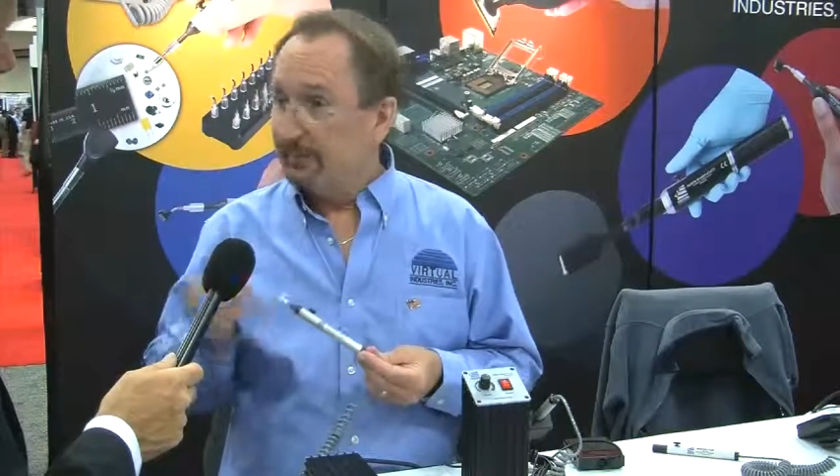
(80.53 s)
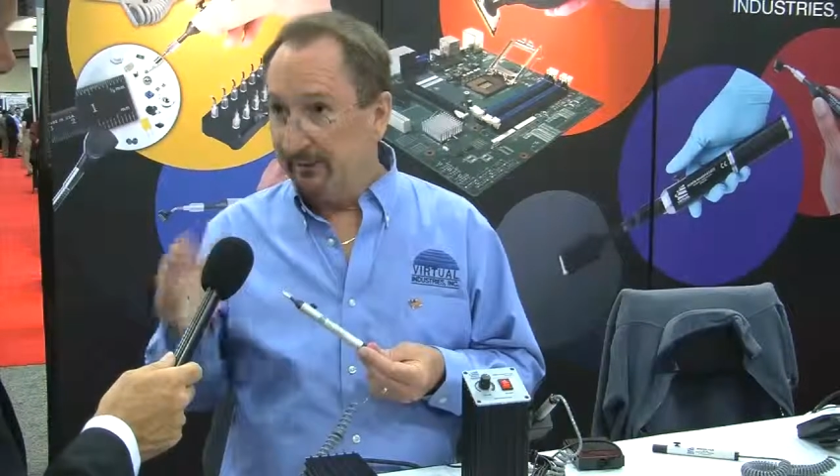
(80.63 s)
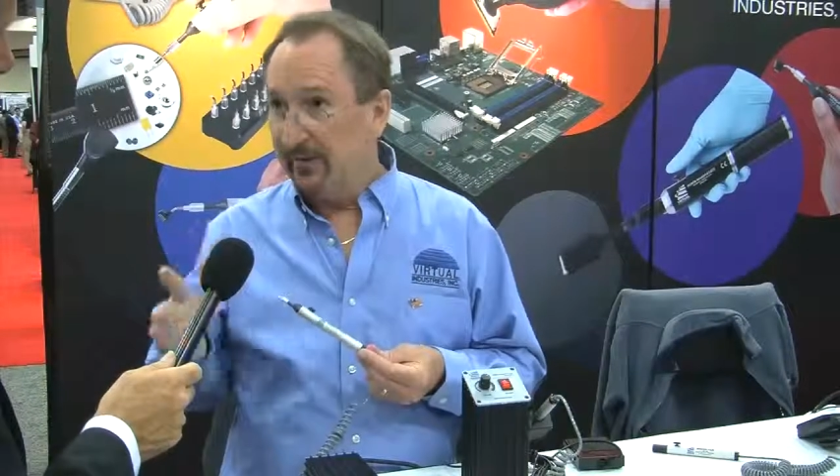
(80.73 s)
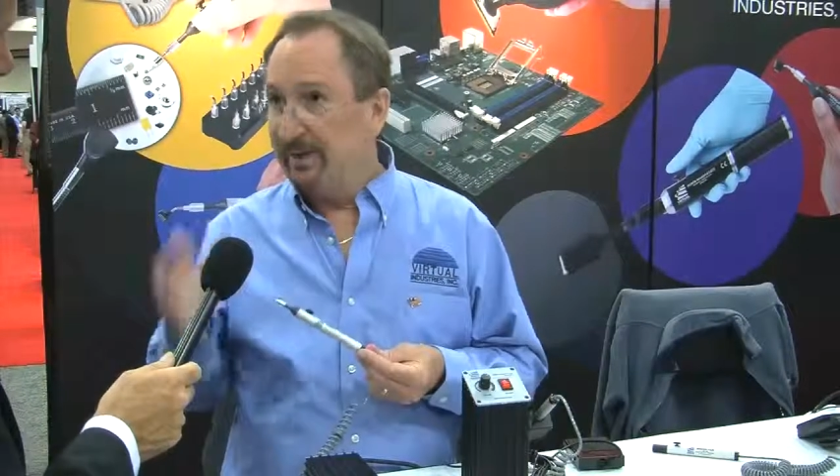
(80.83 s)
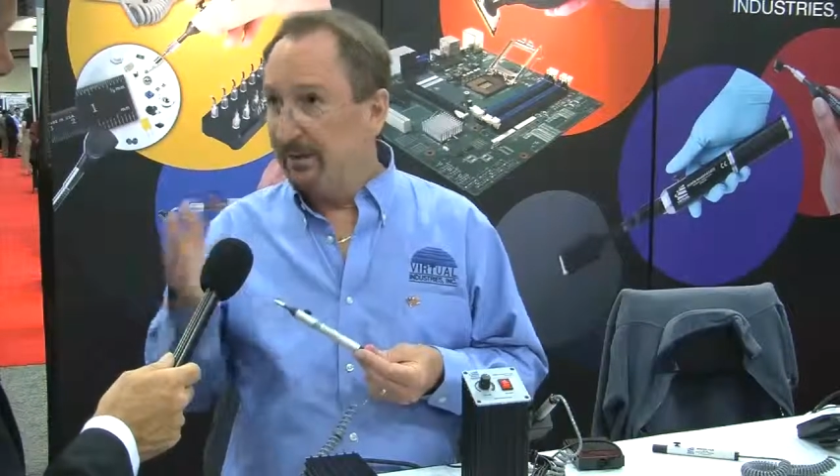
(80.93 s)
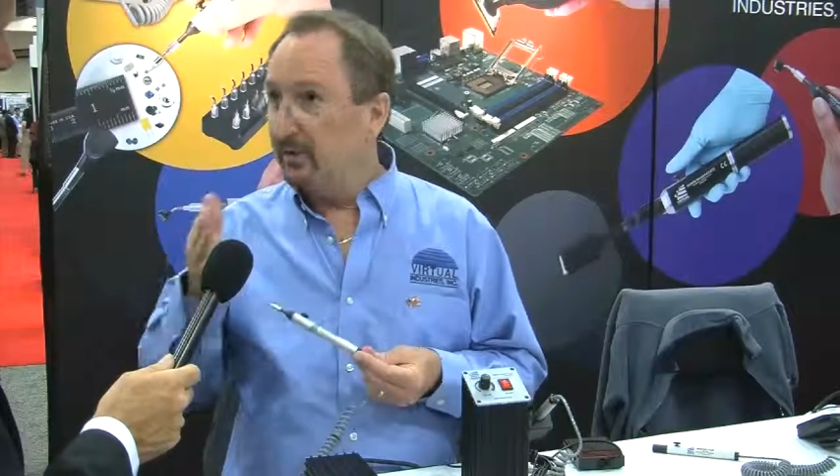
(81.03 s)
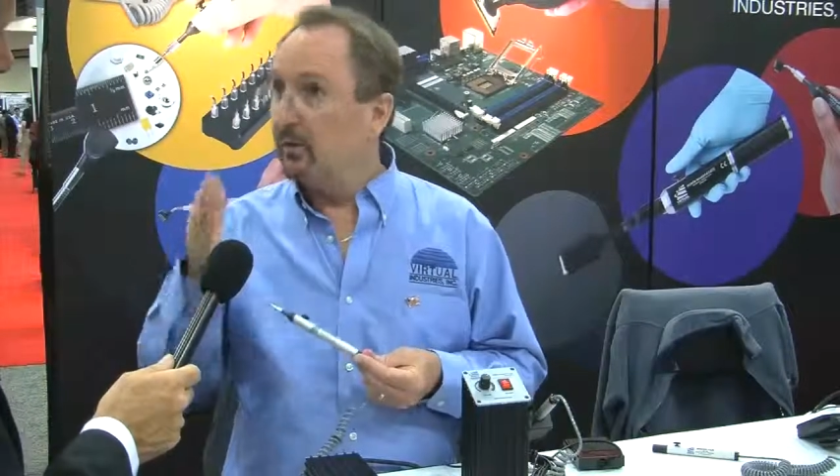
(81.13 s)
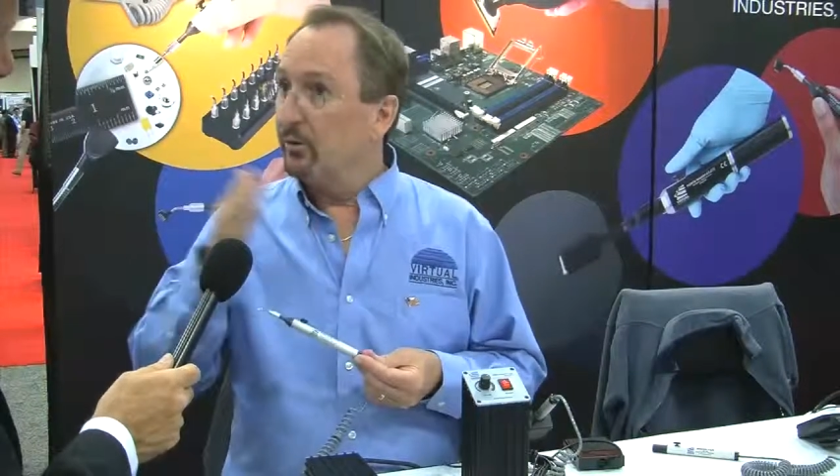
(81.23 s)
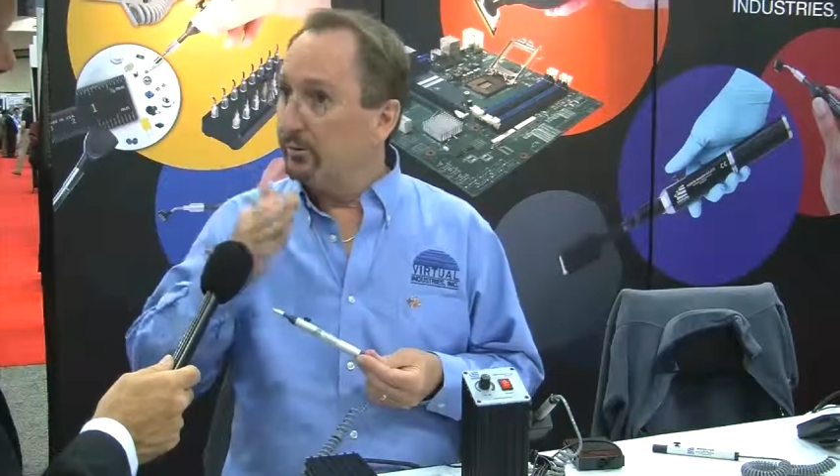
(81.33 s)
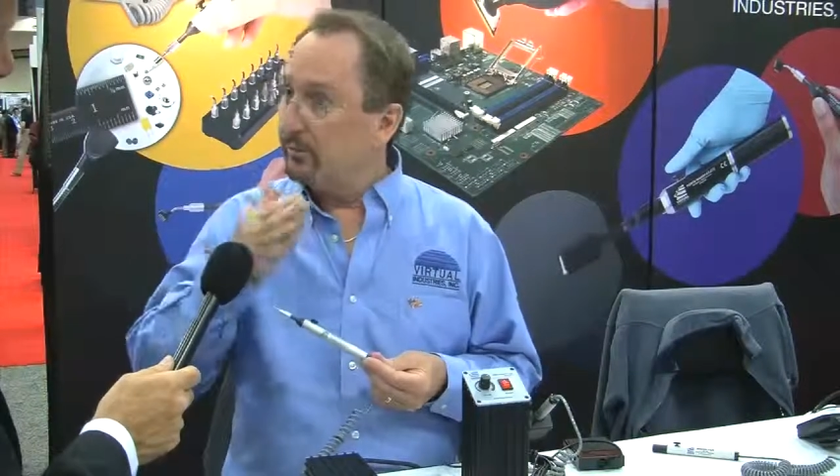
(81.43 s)
if they need to
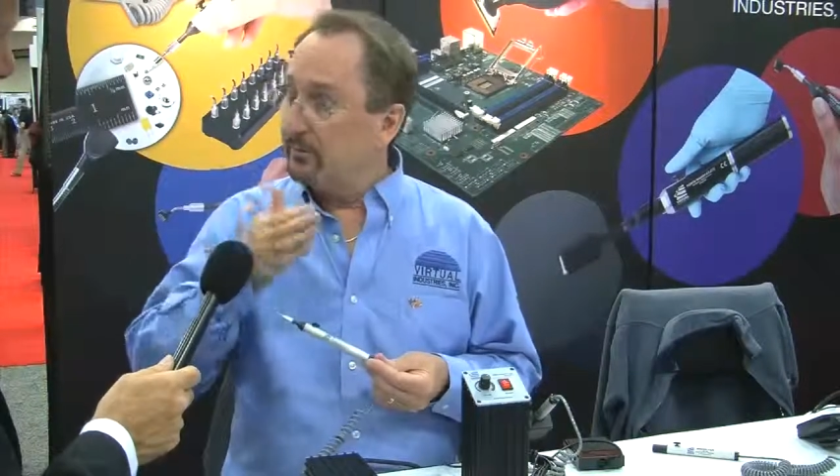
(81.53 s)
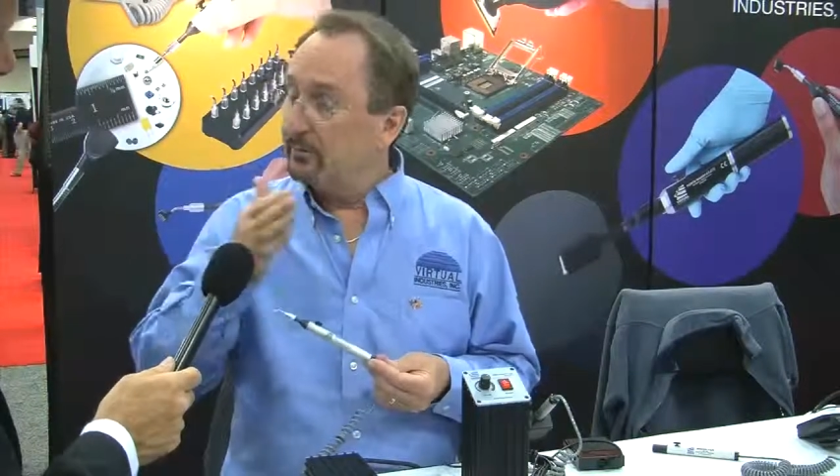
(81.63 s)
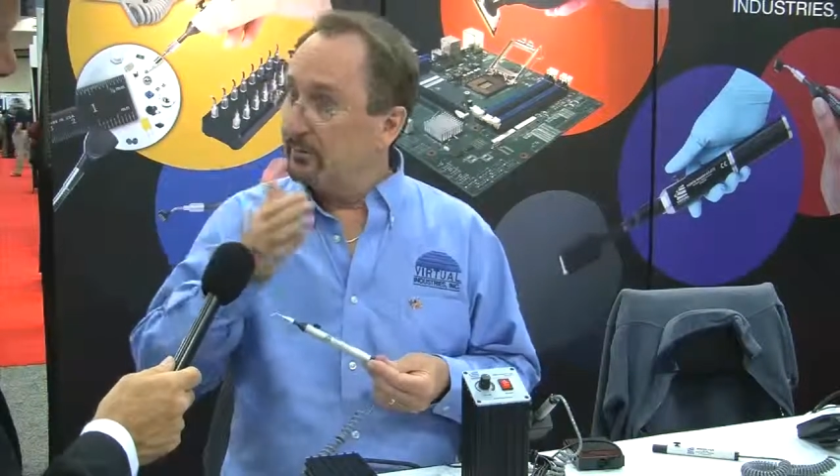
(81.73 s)
go to